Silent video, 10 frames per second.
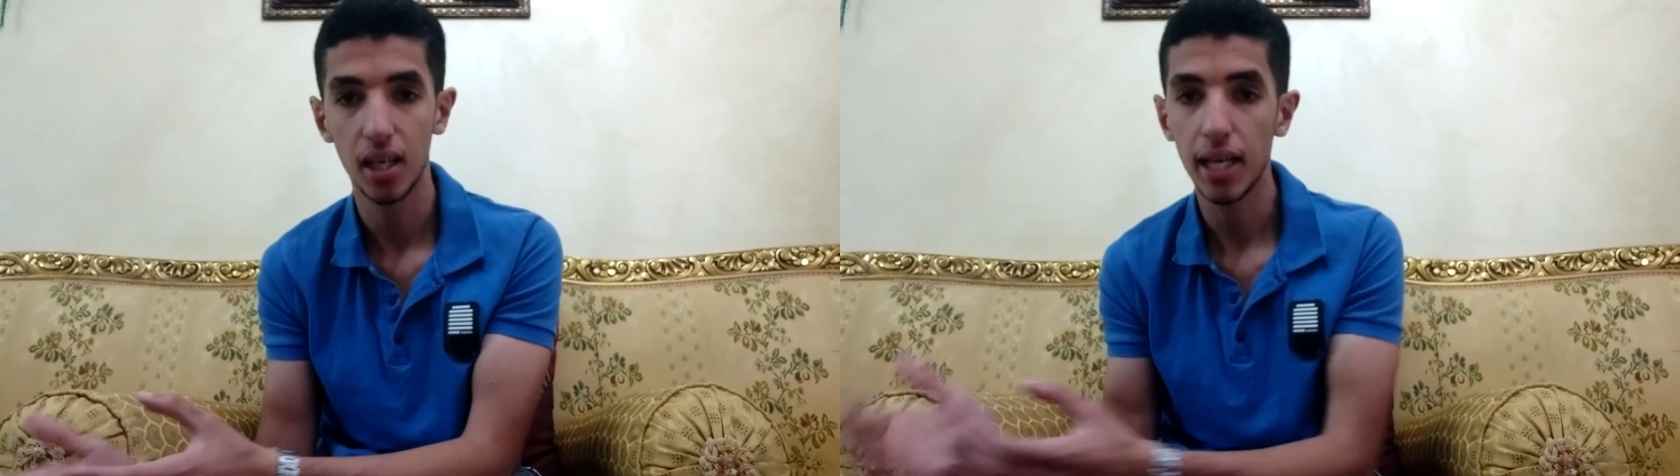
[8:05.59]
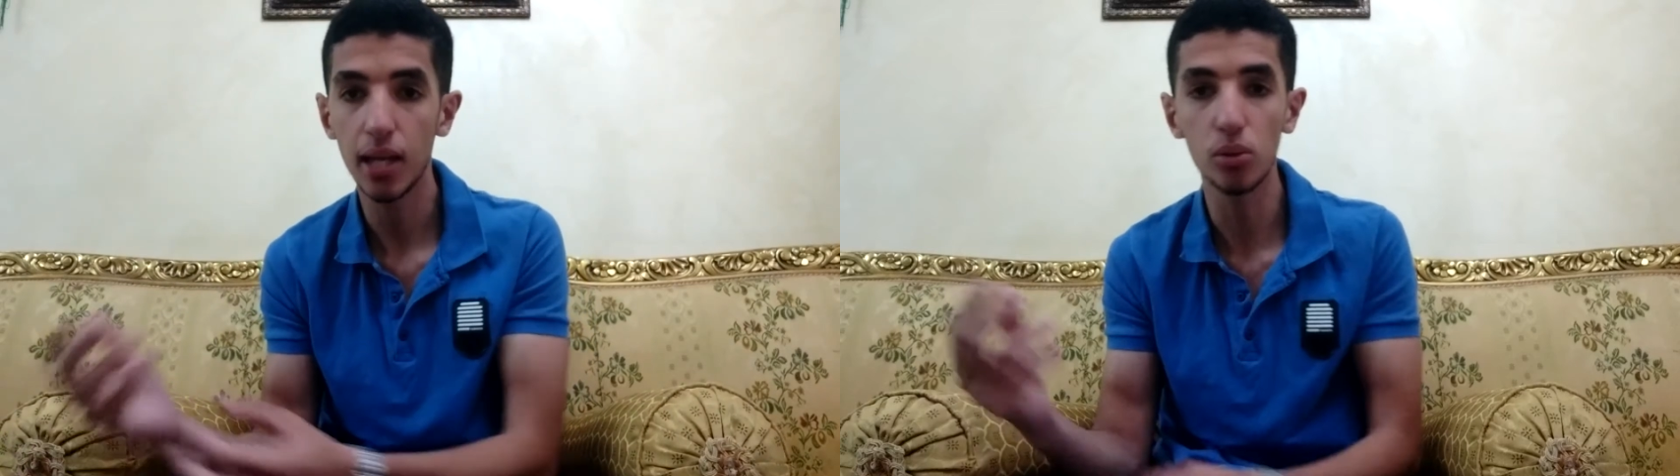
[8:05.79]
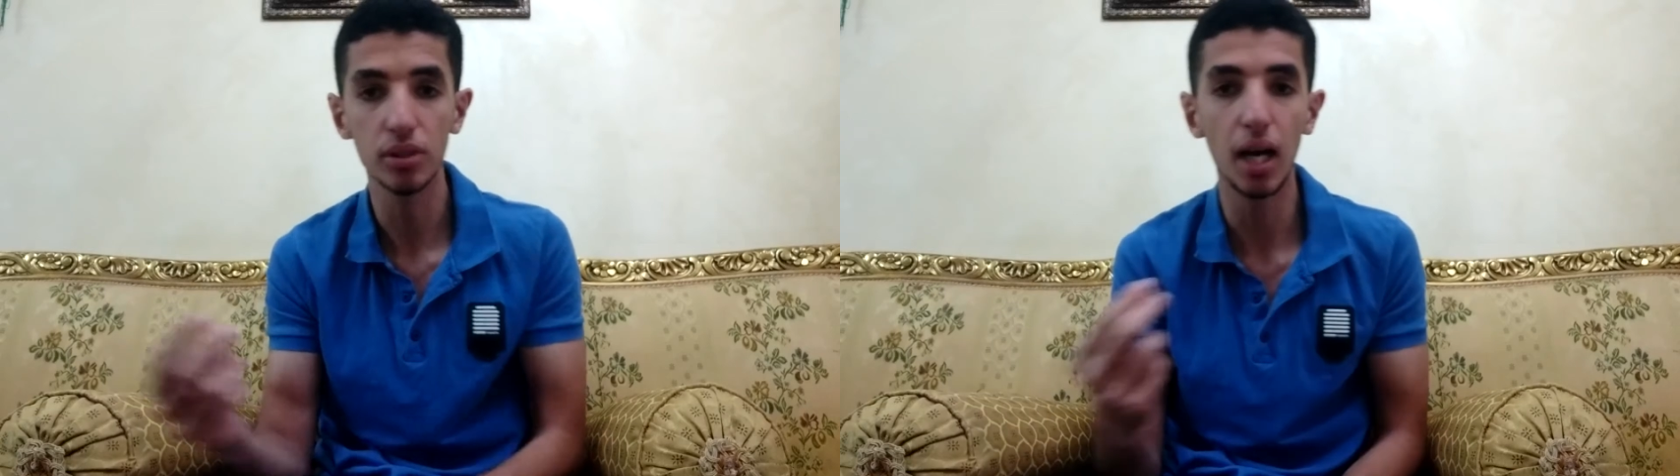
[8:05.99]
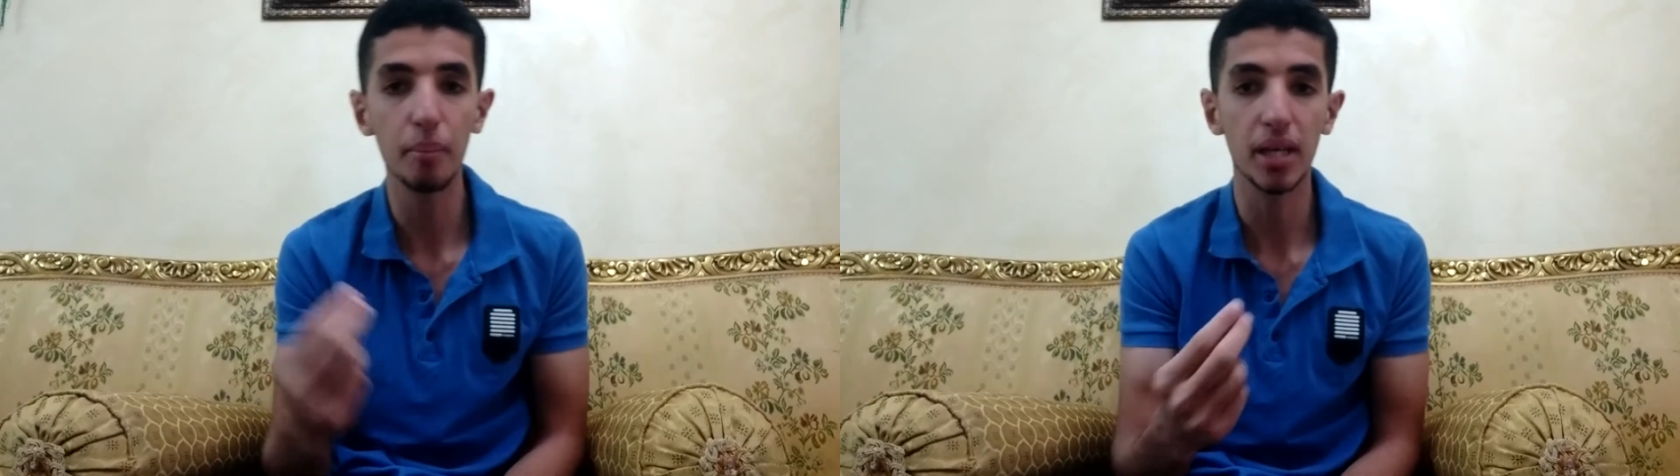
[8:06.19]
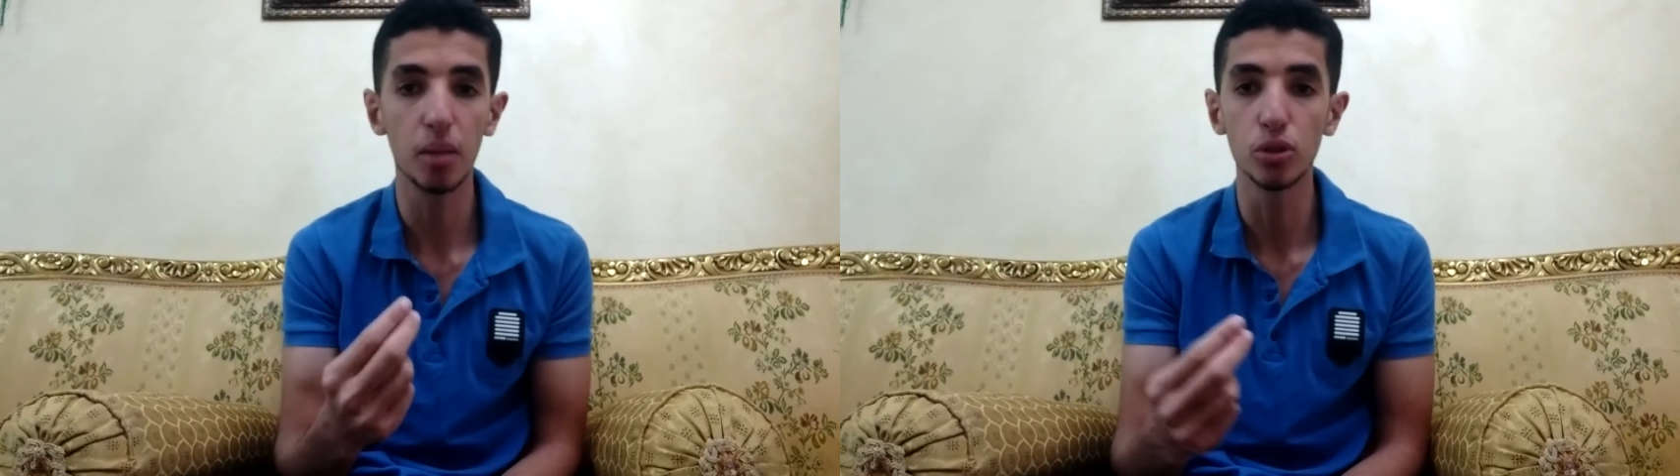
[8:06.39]
He will not
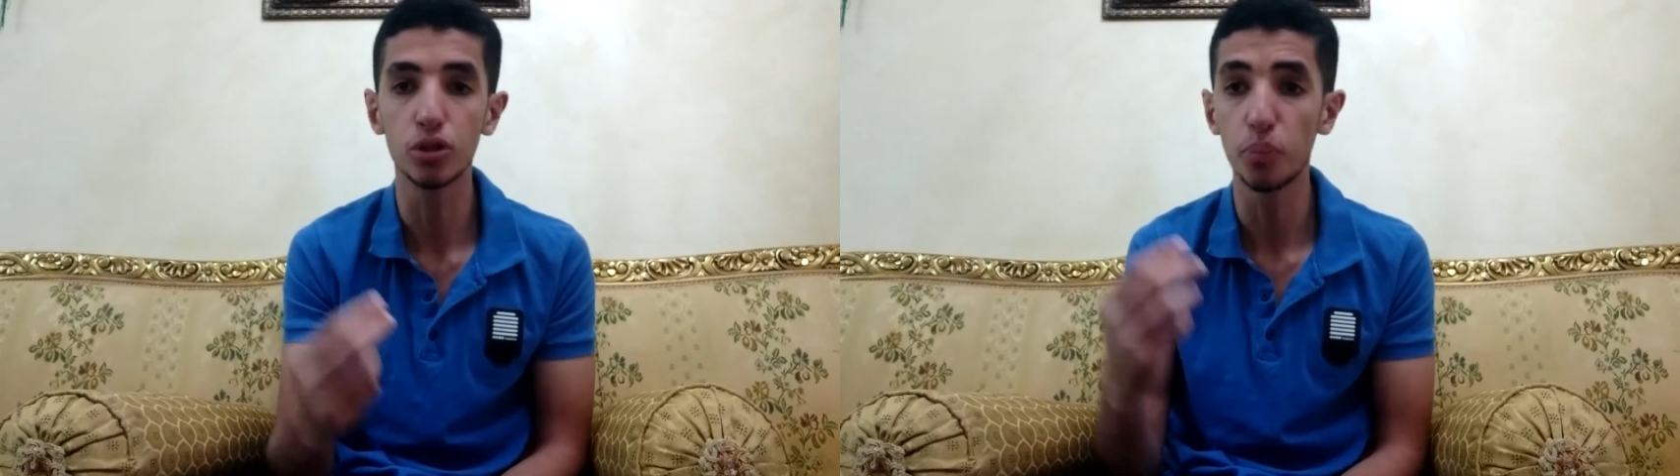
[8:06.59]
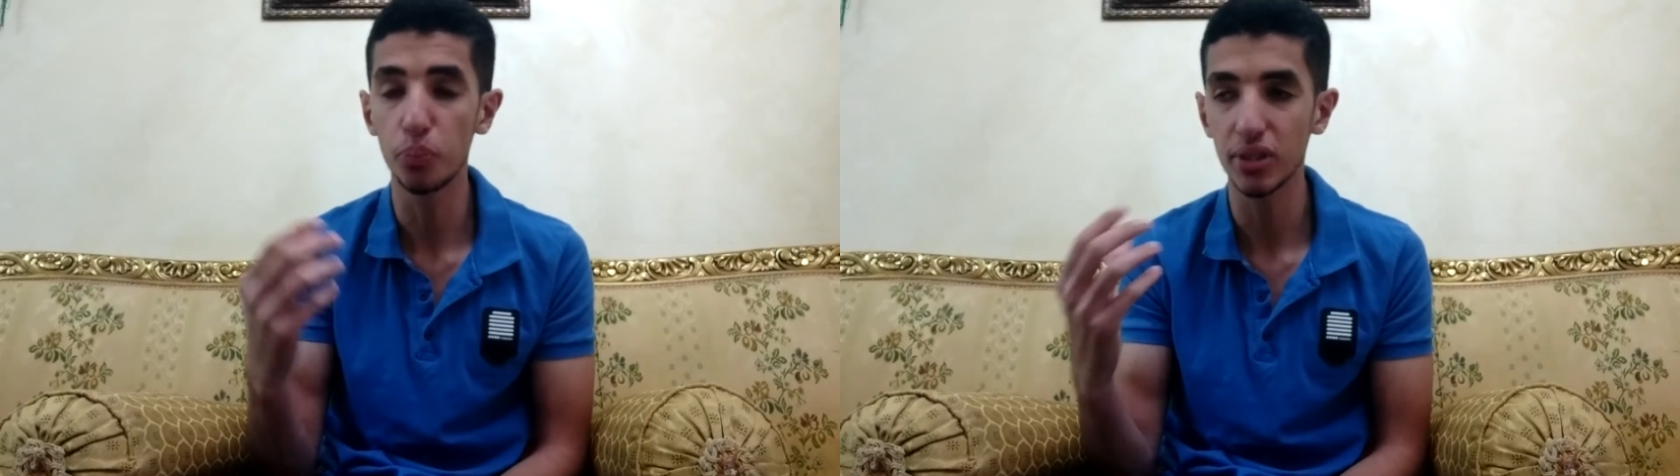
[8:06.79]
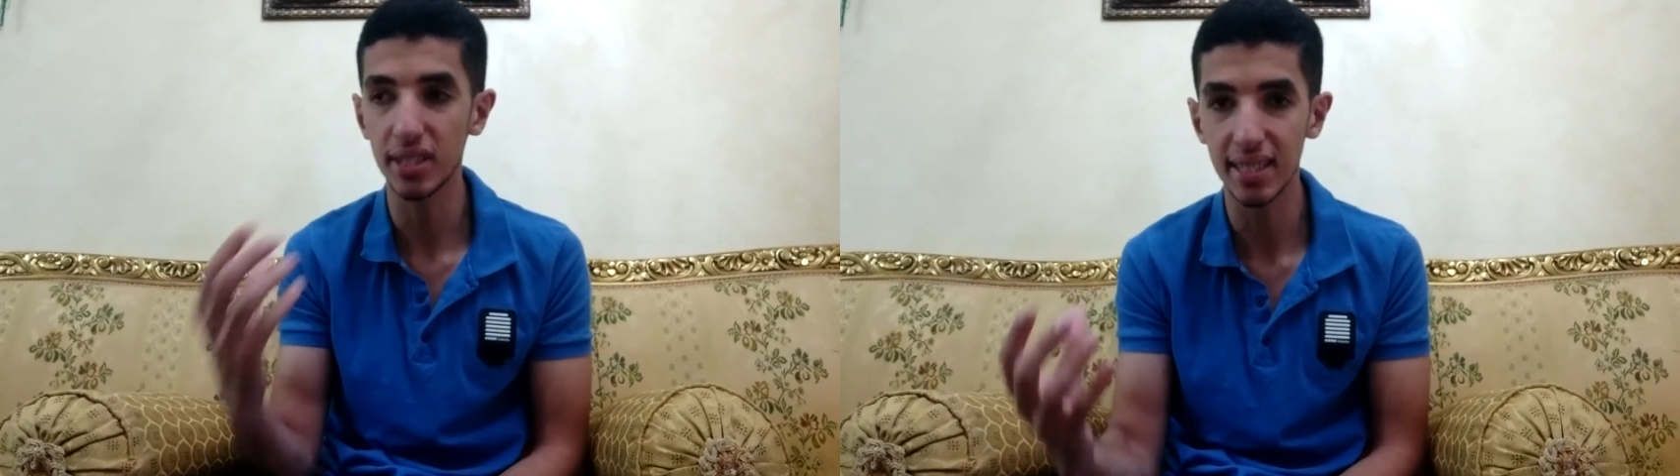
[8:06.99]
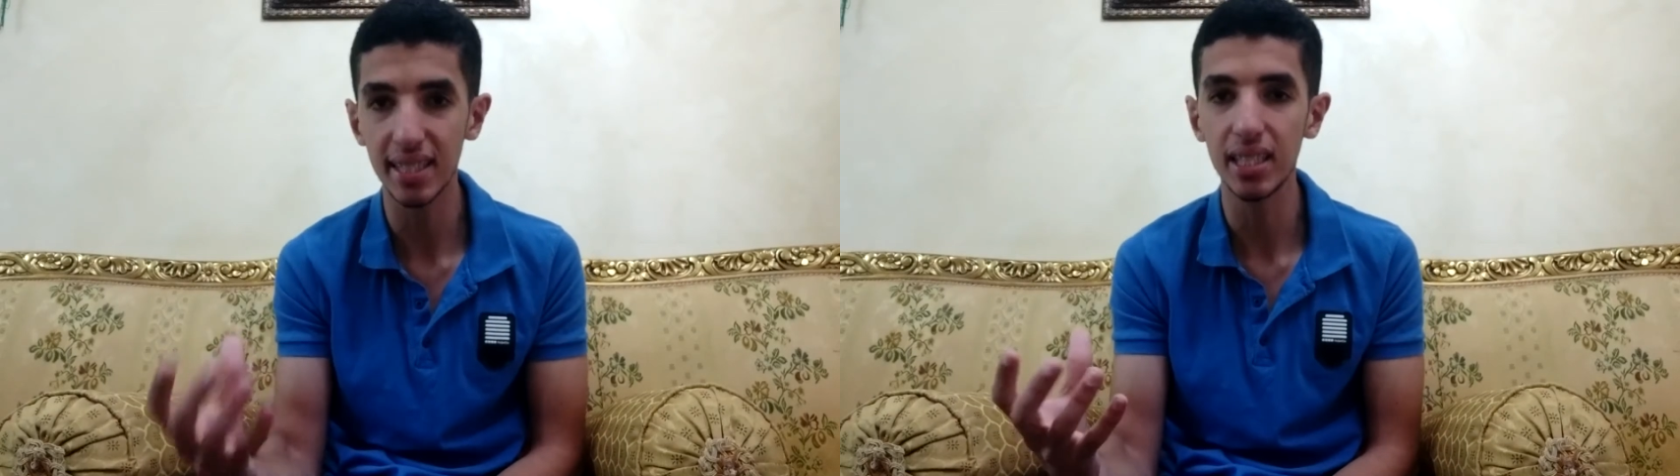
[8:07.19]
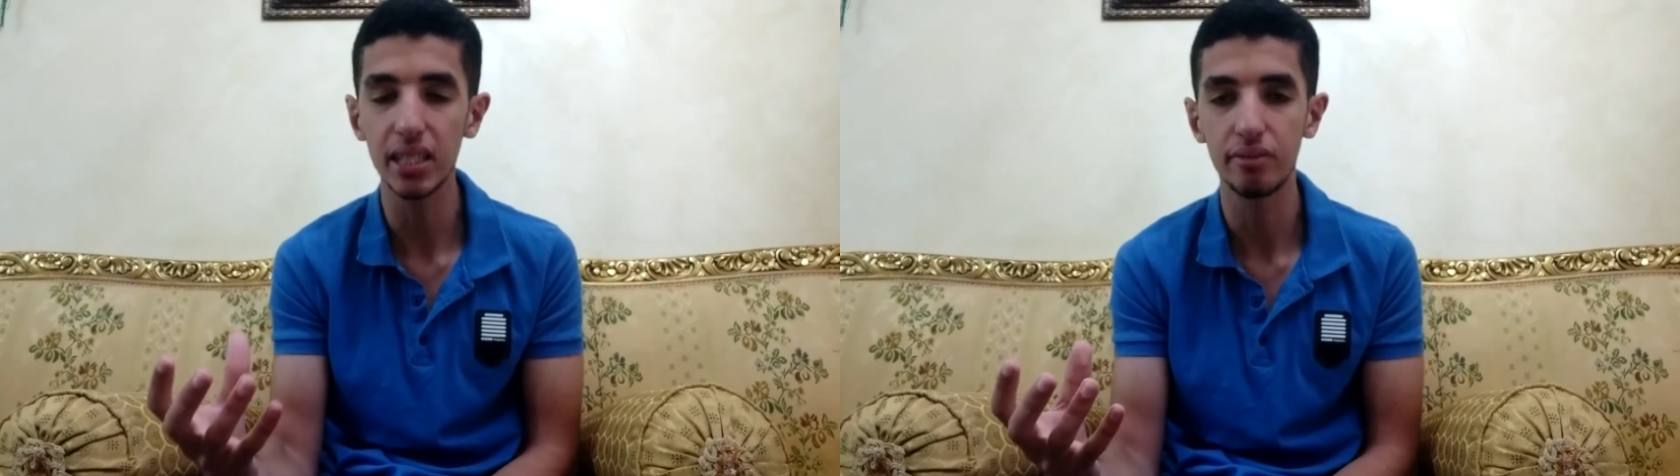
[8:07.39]
be able to
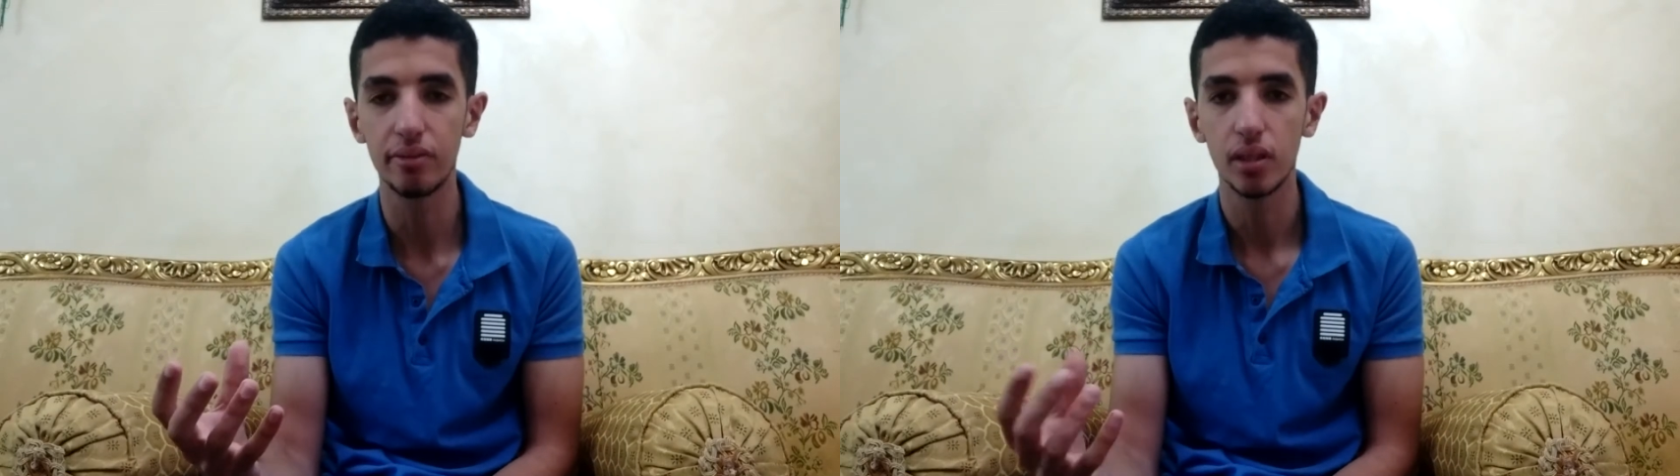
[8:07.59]
perceive